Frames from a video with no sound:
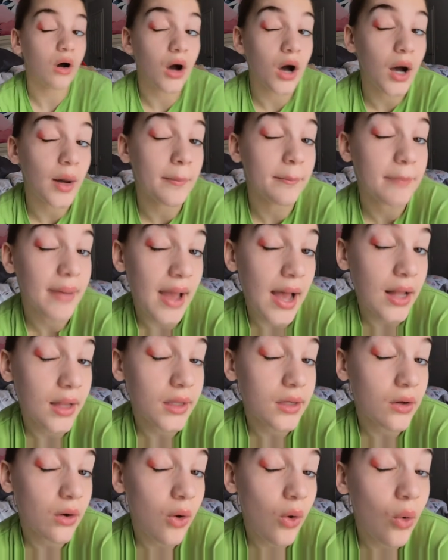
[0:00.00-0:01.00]
um,
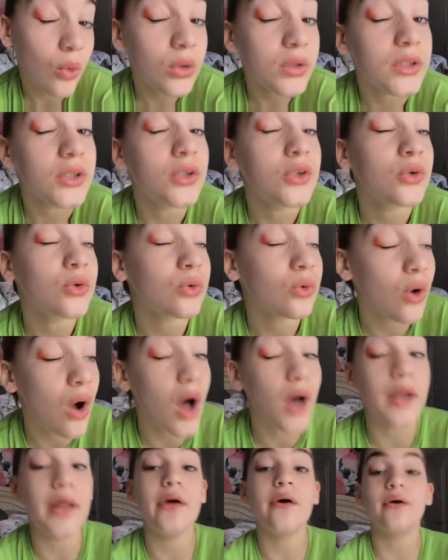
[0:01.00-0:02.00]
palette. Holy
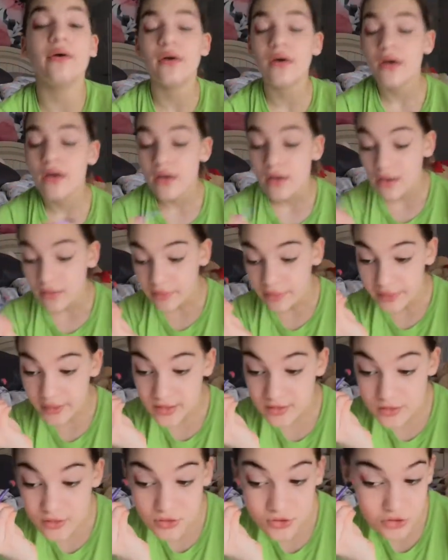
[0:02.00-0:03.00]
crud.
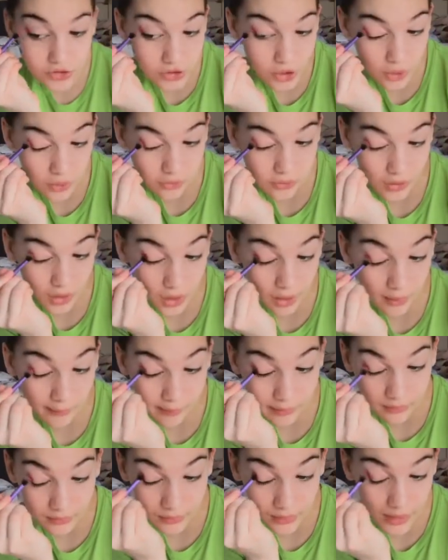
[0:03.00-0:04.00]
This shows
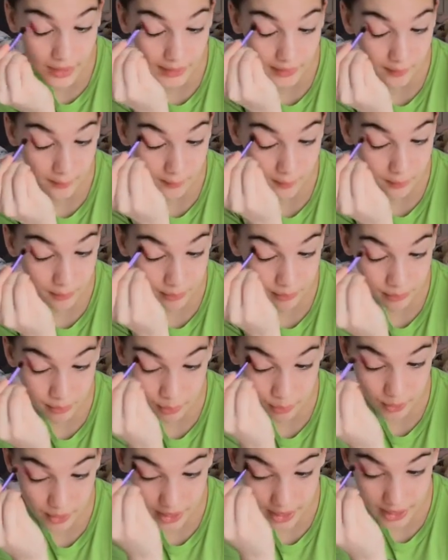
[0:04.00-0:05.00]
up like
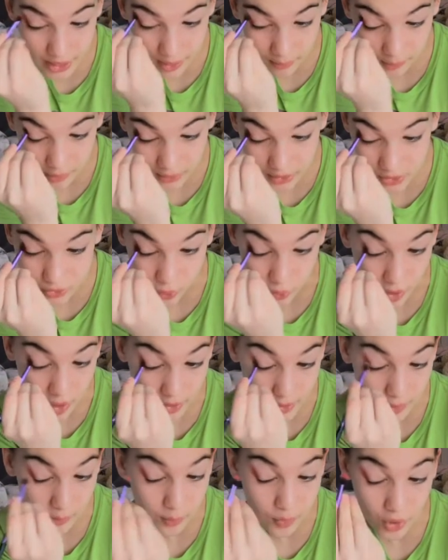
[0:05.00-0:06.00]
bam, like it's
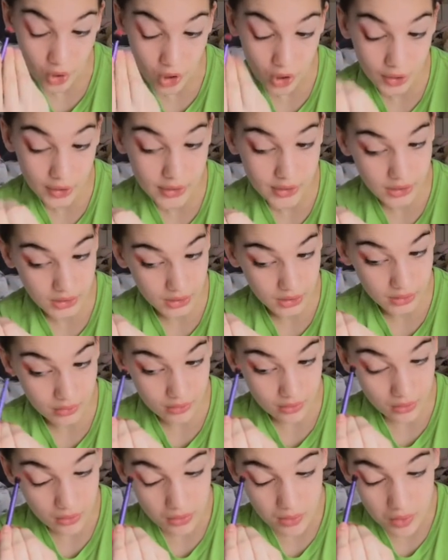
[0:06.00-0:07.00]
ready to party.
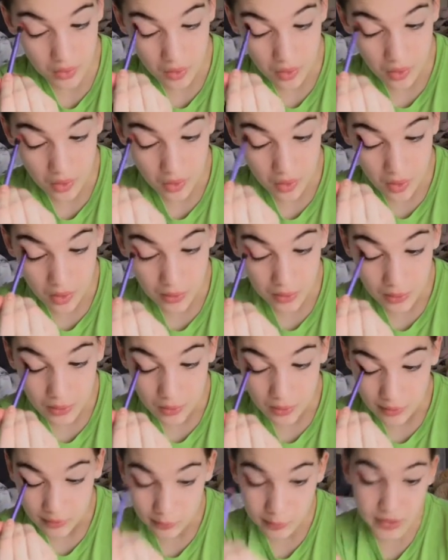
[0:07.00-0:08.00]

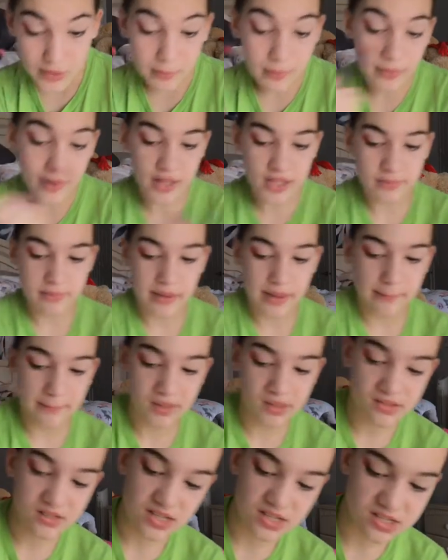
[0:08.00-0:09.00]
With pressed
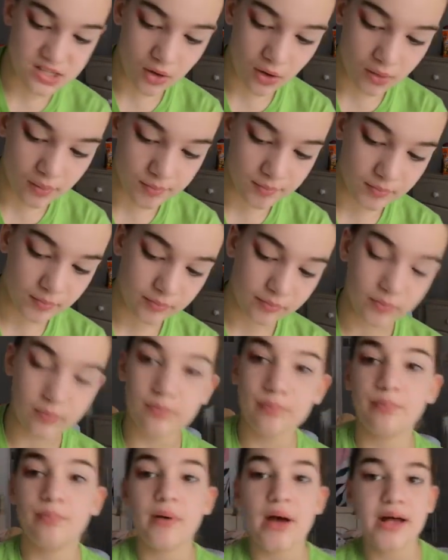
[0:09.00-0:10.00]
pigments, it's um
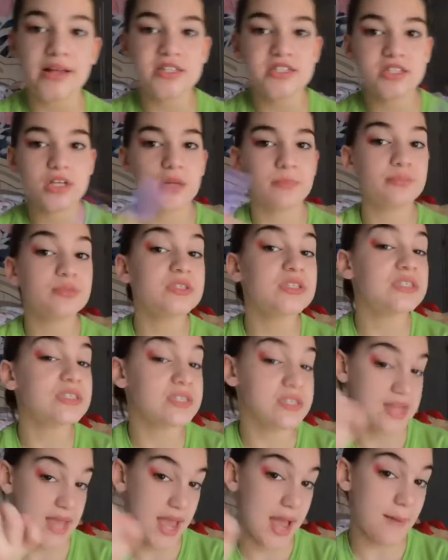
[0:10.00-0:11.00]
best to
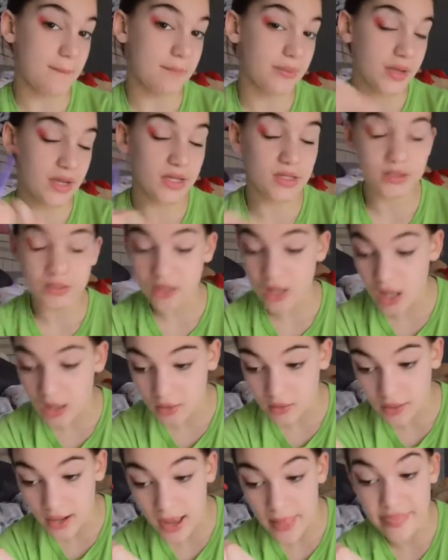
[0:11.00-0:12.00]
stamp in the
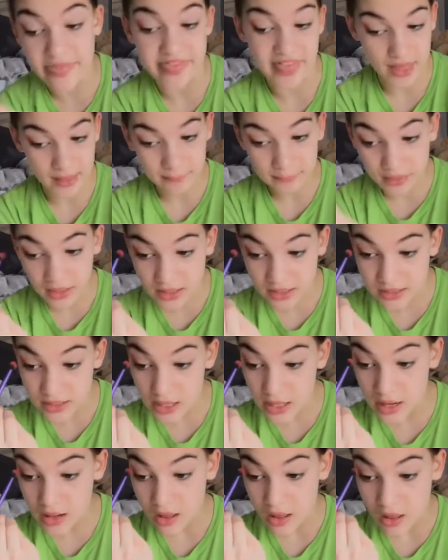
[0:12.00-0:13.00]
color and then blend
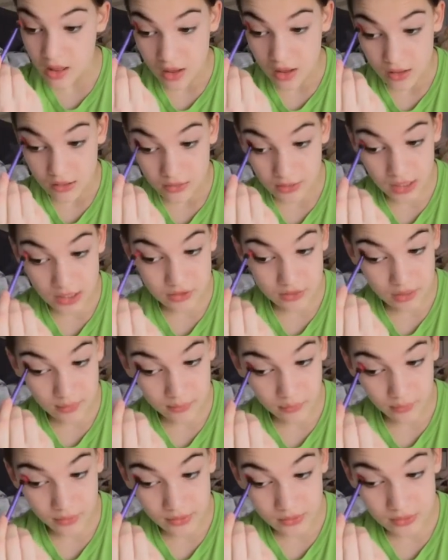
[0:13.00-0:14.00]
it. So that's what
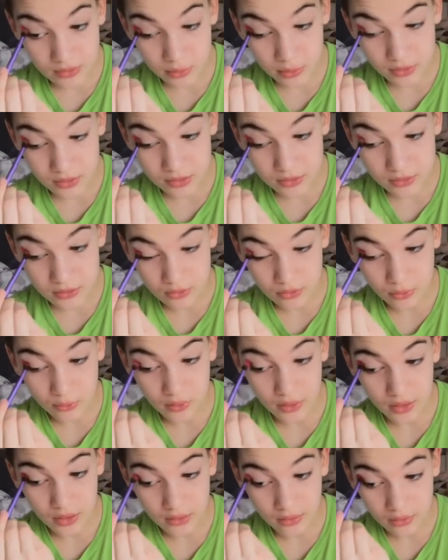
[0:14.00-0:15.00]
I'm going to be
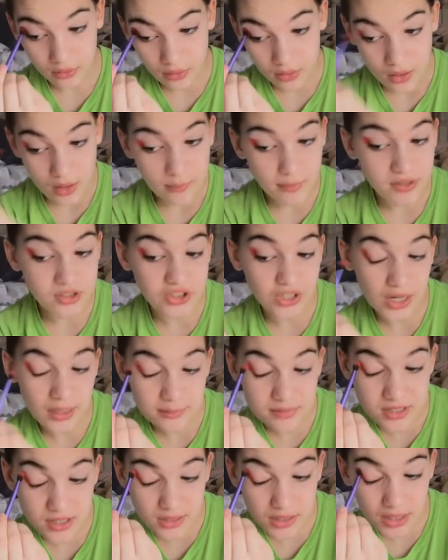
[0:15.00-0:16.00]
doing. But
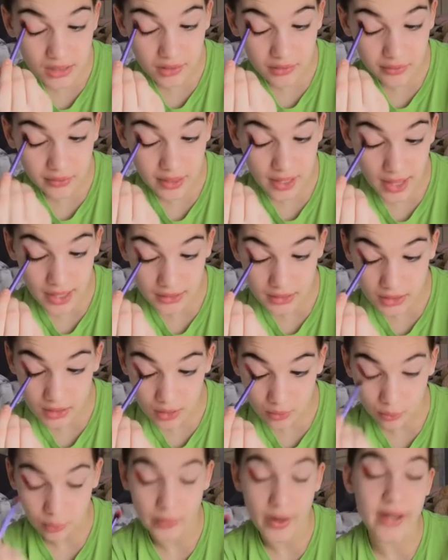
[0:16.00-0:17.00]
James said that literally any
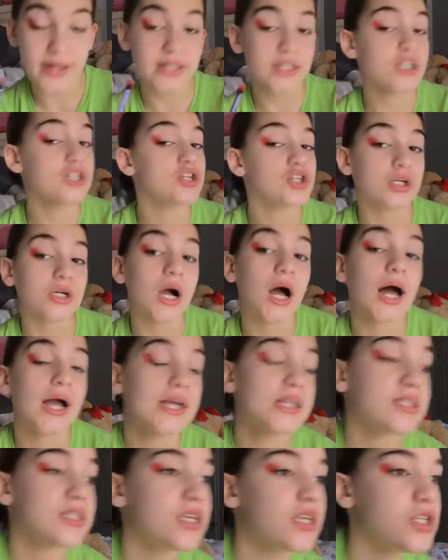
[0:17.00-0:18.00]
red he
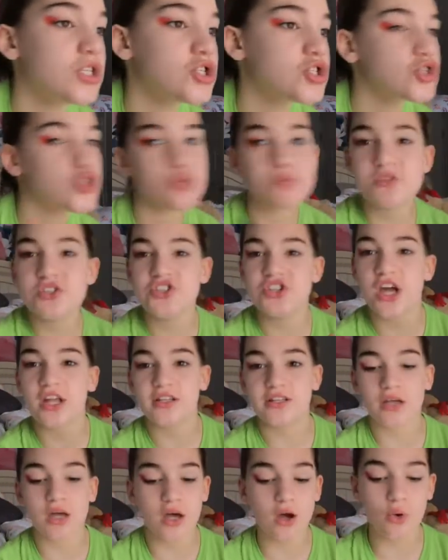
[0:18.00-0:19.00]
tries is too
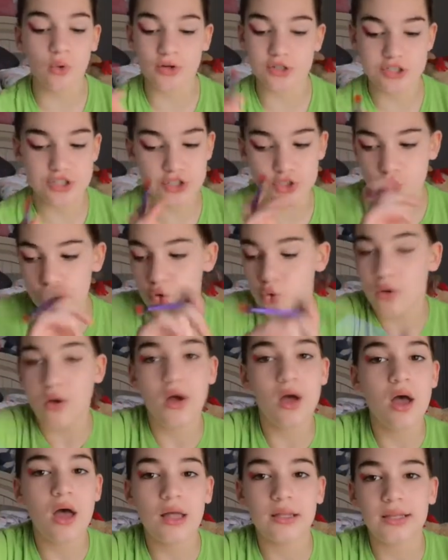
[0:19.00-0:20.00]
magenta or too,
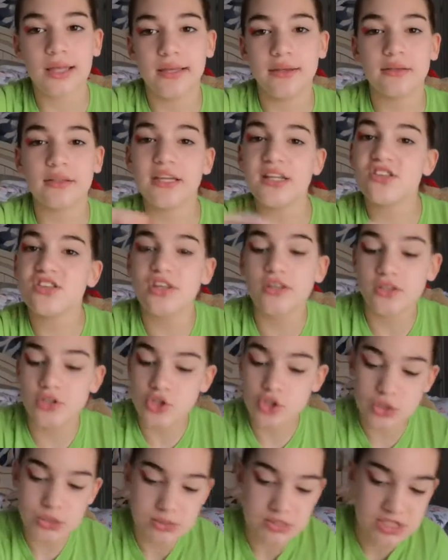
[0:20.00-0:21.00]
like, leans on
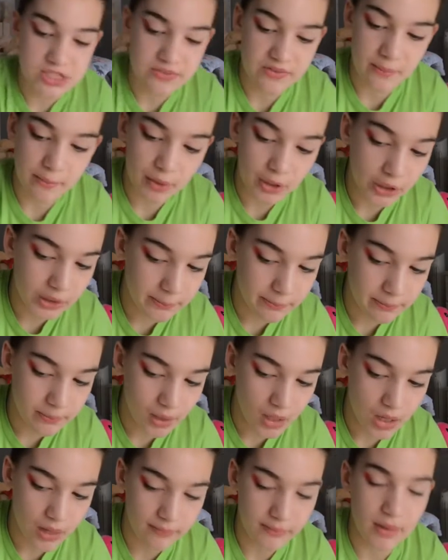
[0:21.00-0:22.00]
too much of a purple,
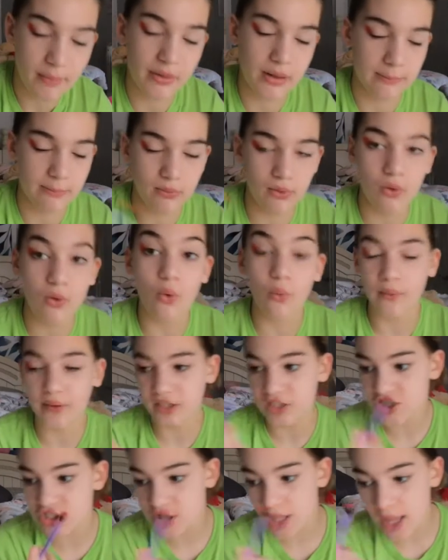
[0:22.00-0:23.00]
uh, not purple,
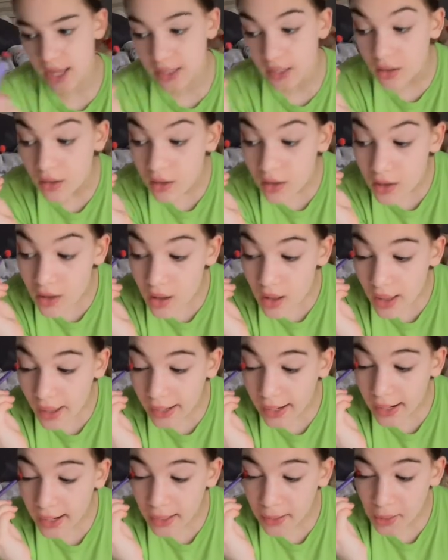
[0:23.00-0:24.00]
orange side.
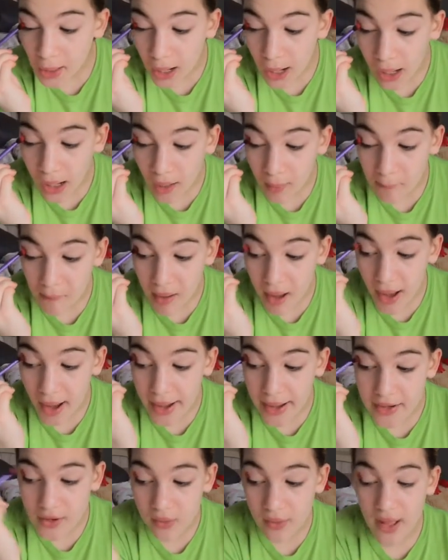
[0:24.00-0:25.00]
And um,
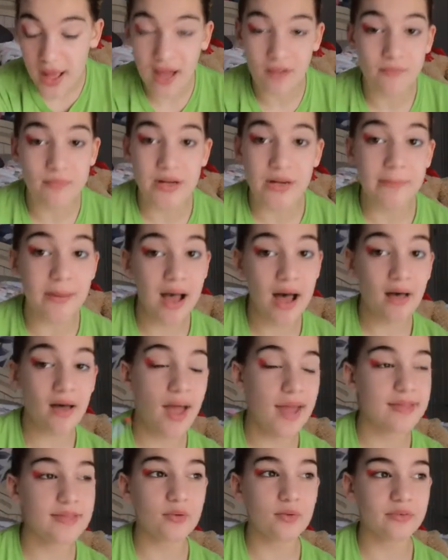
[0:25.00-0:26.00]
I don't have many palettes.
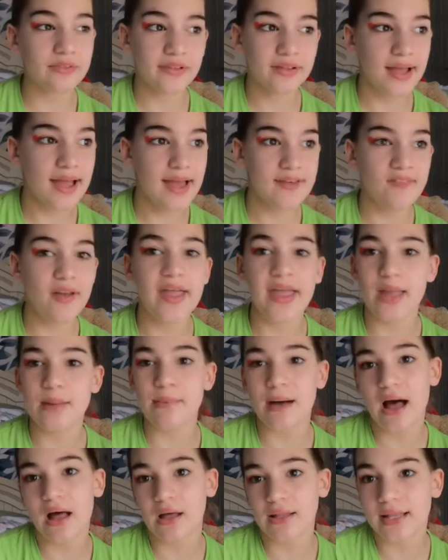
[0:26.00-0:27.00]
I don't think I have a
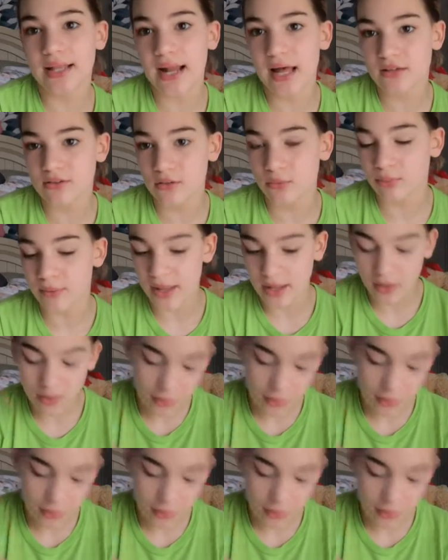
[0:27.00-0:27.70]
palette that has a red.